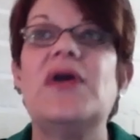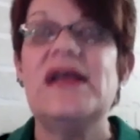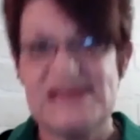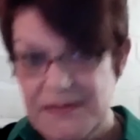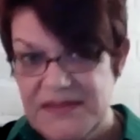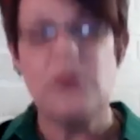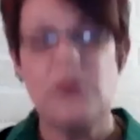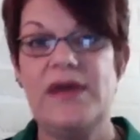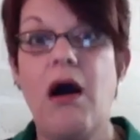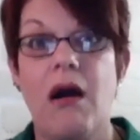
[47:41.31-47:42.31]
It's something
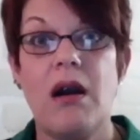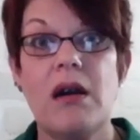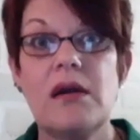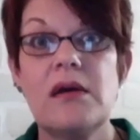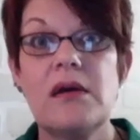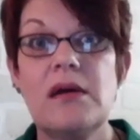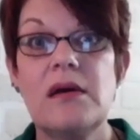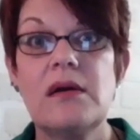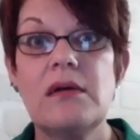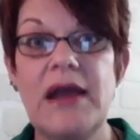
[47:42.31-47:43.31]
we are,
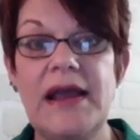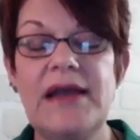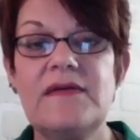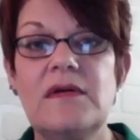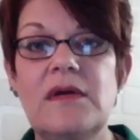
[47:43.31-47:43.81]
right?